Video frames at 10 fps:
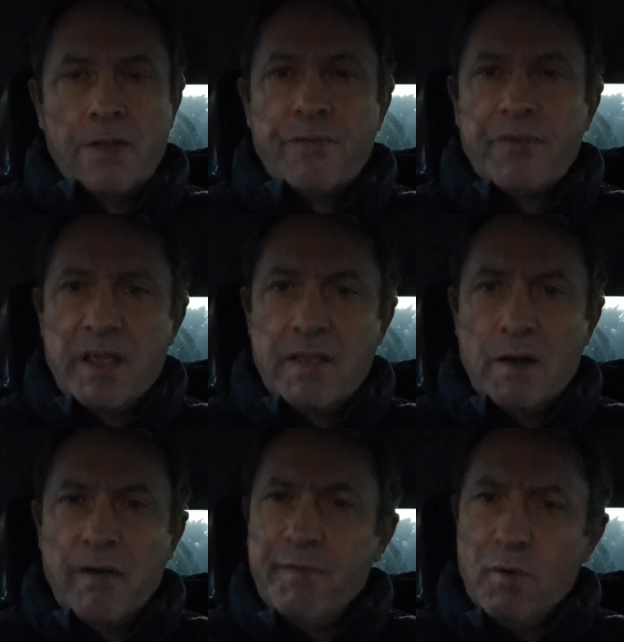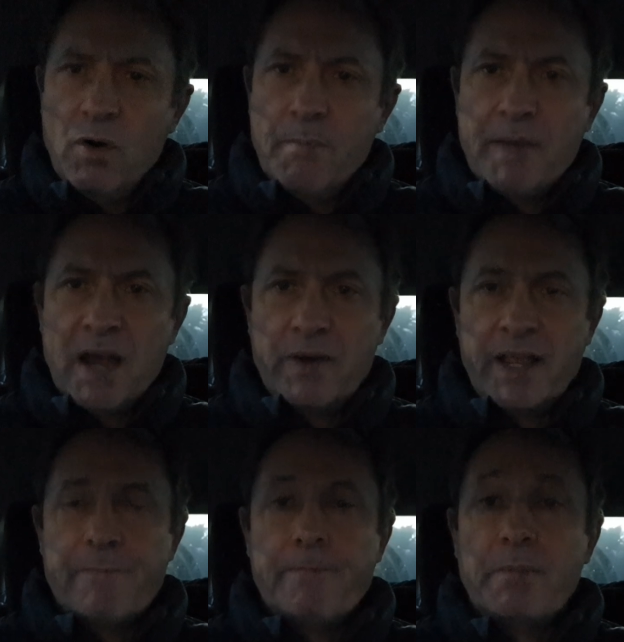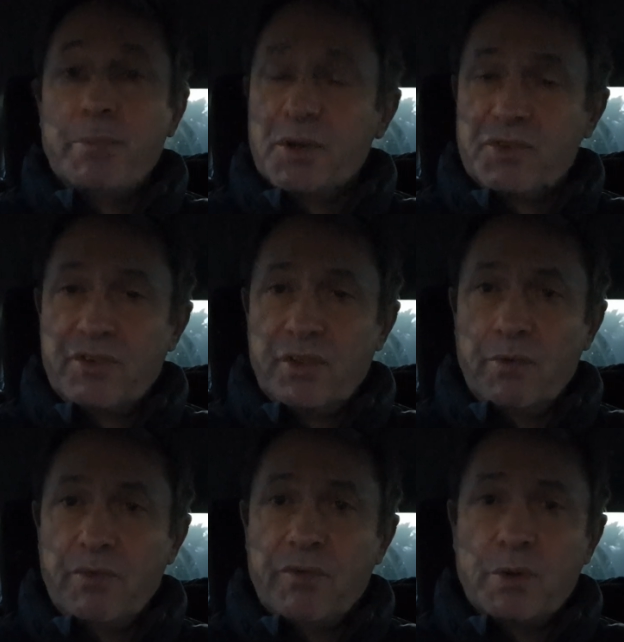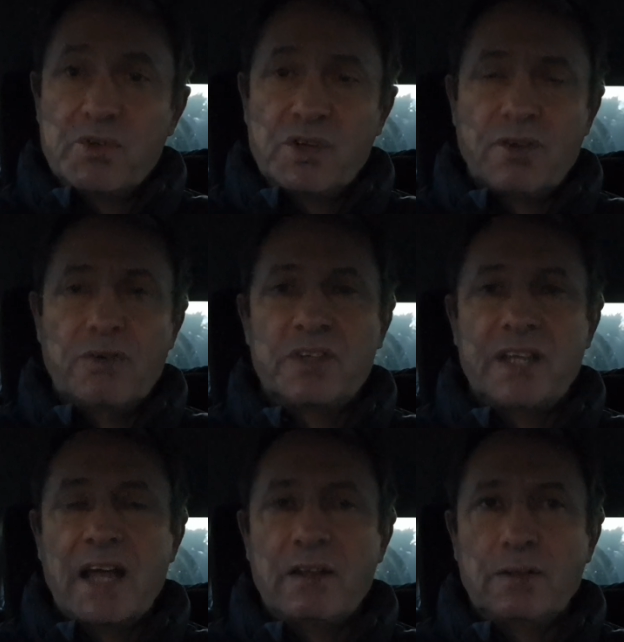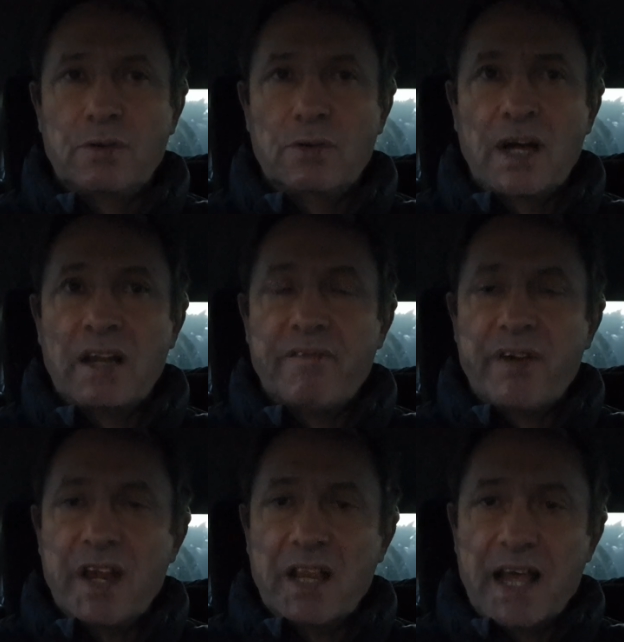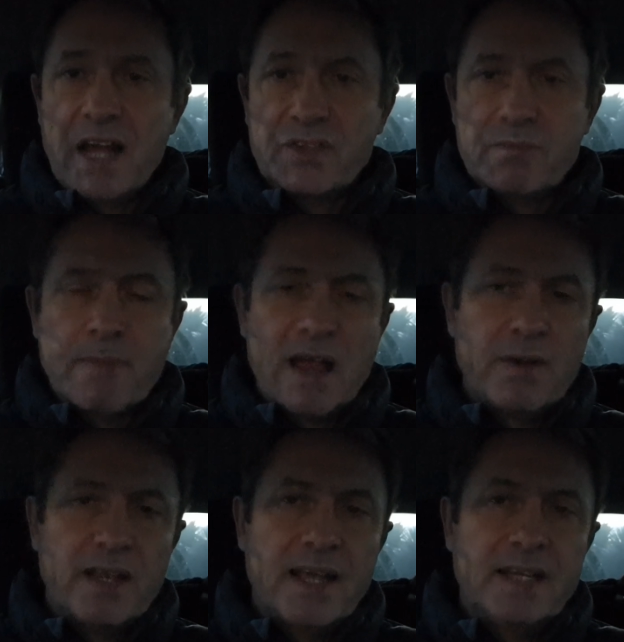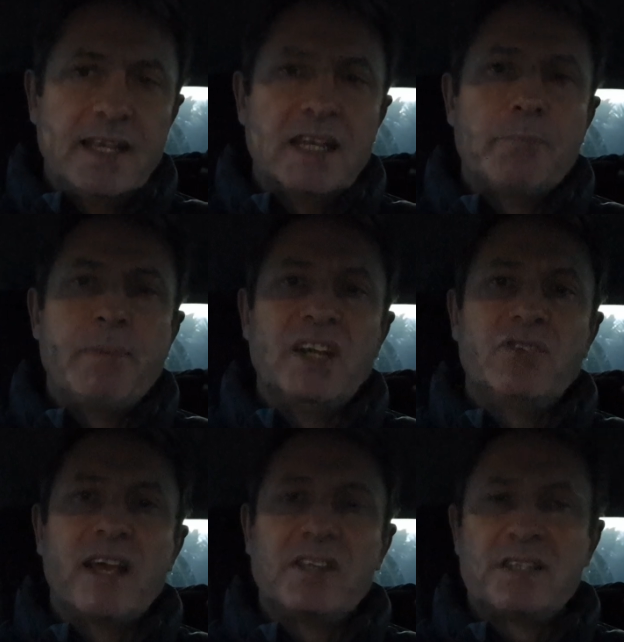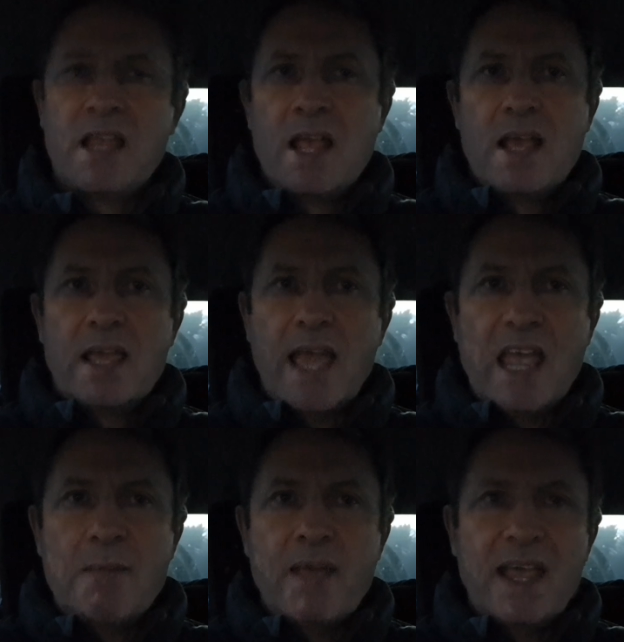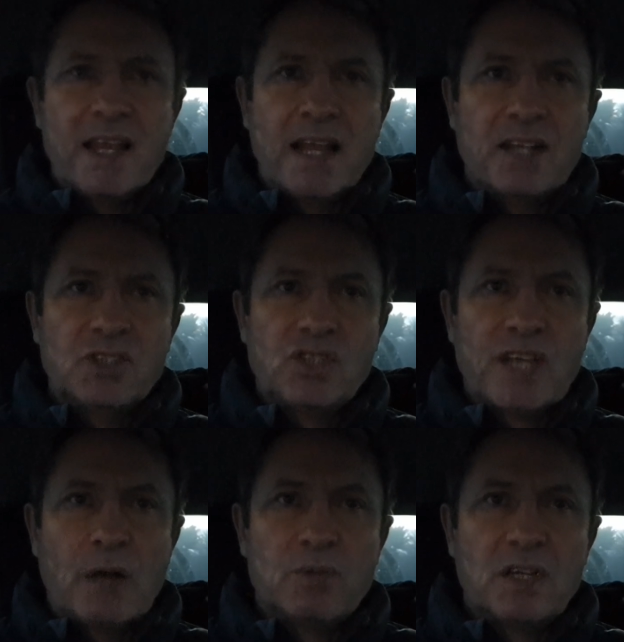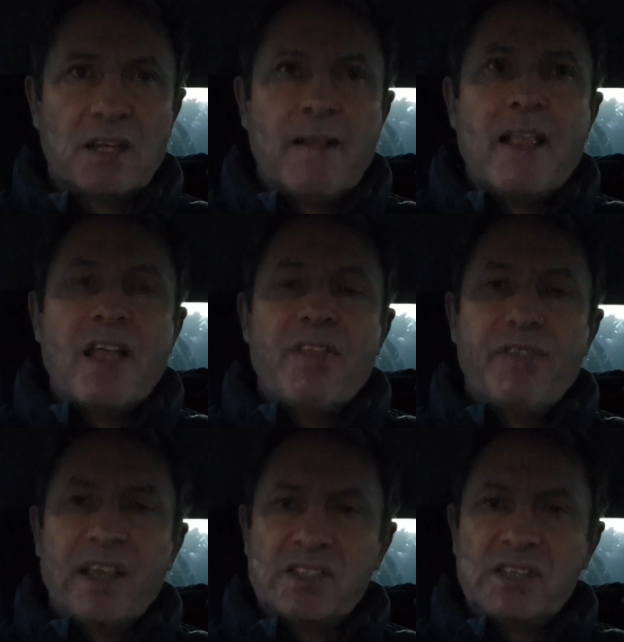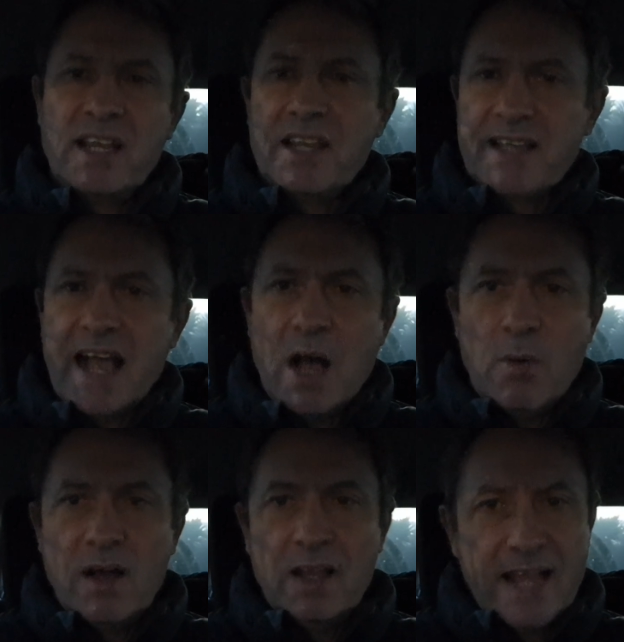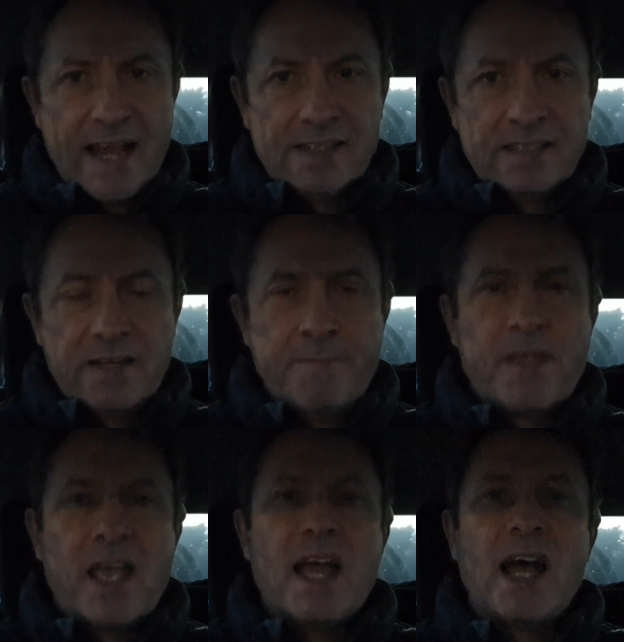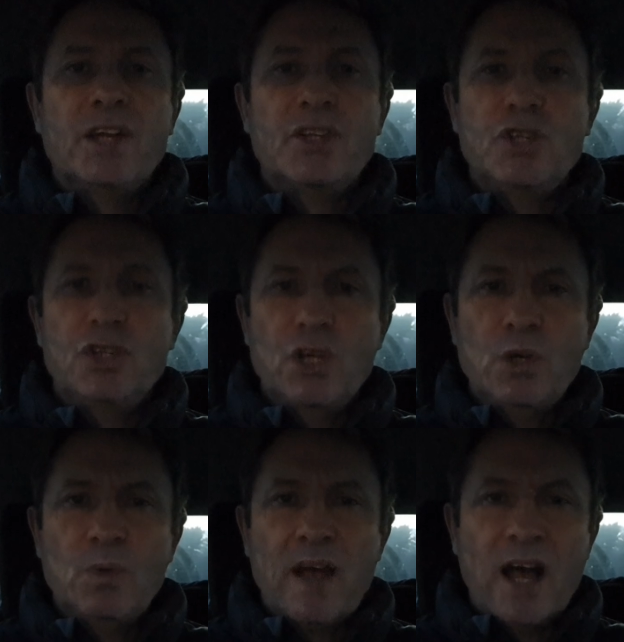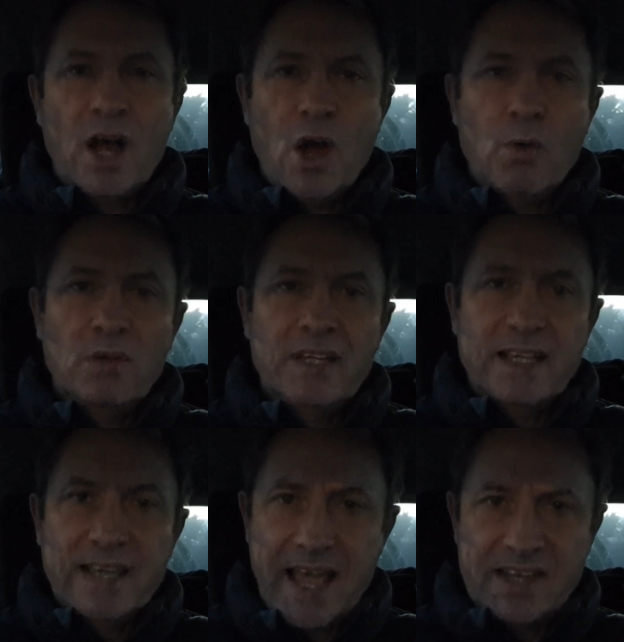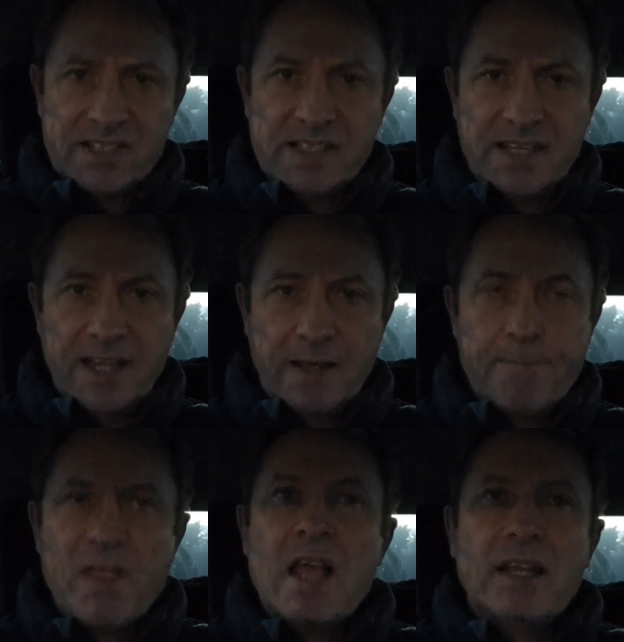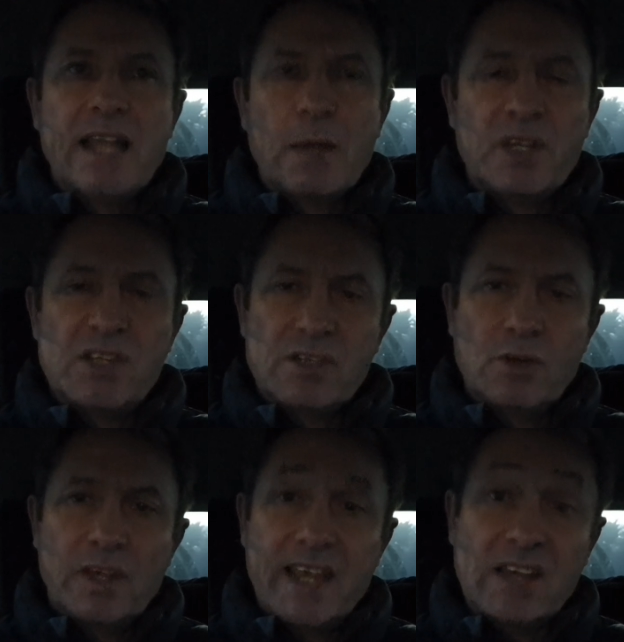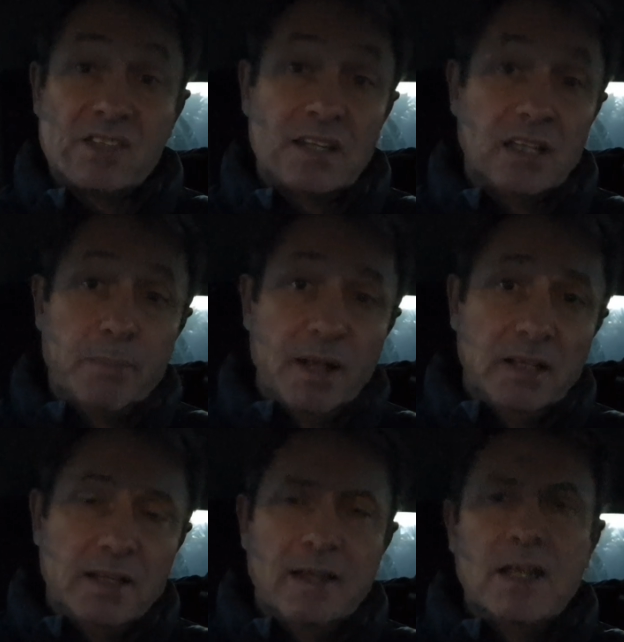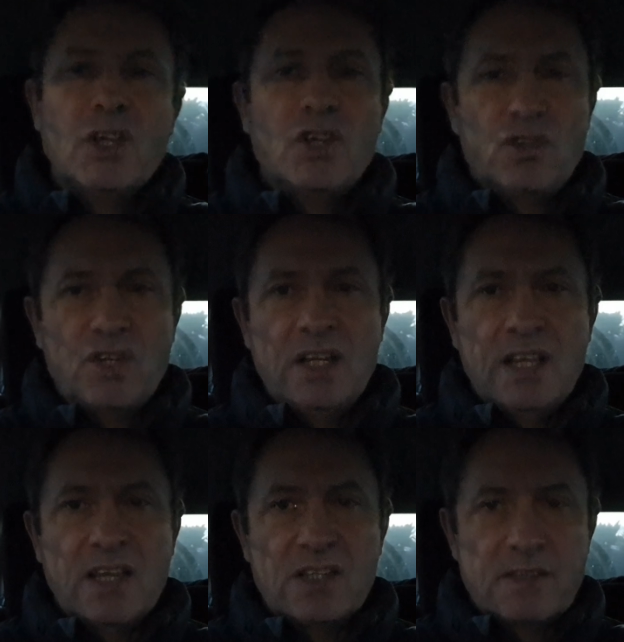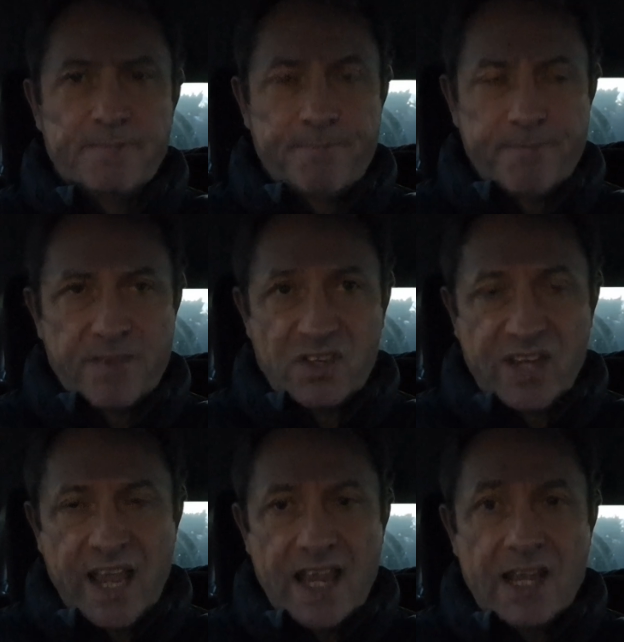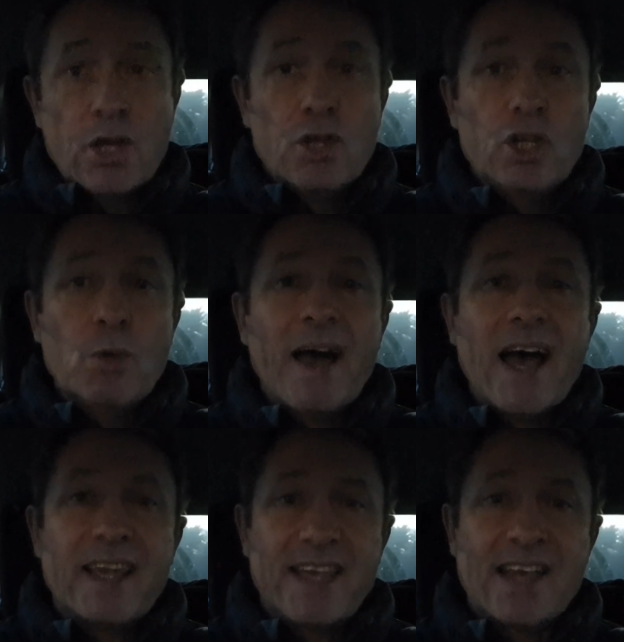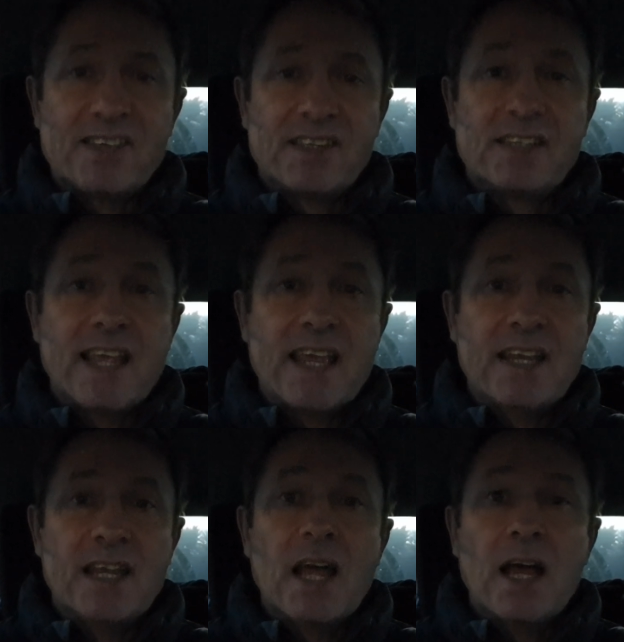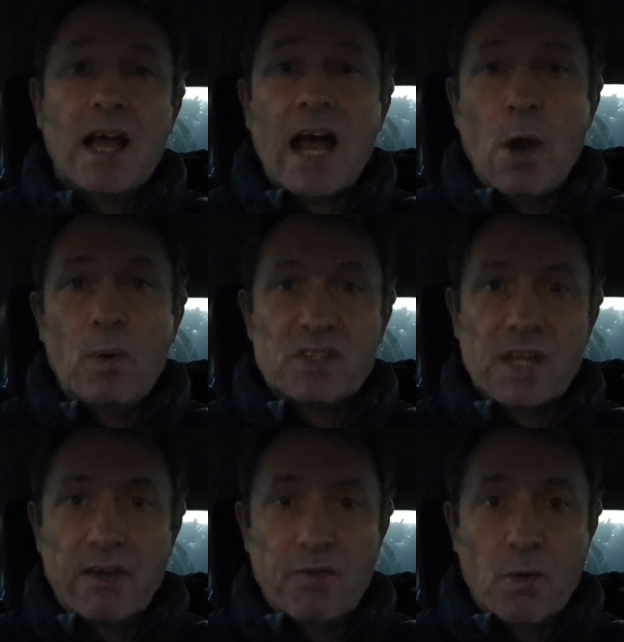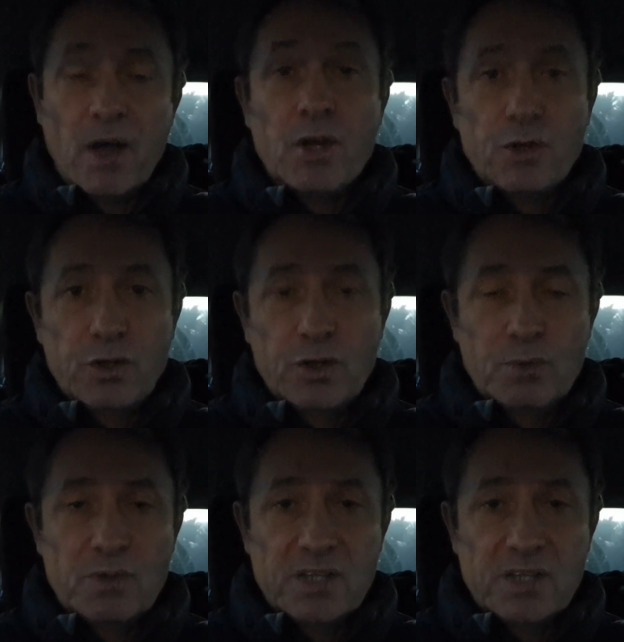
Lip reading: Three or four Maori burst through security at the door, and a very large Maori lady in a pink dress came in and shouted, "This is our land and you are only guests here." Now, this is not guests in the building. She is saying, "You are guests in Aotearoa, New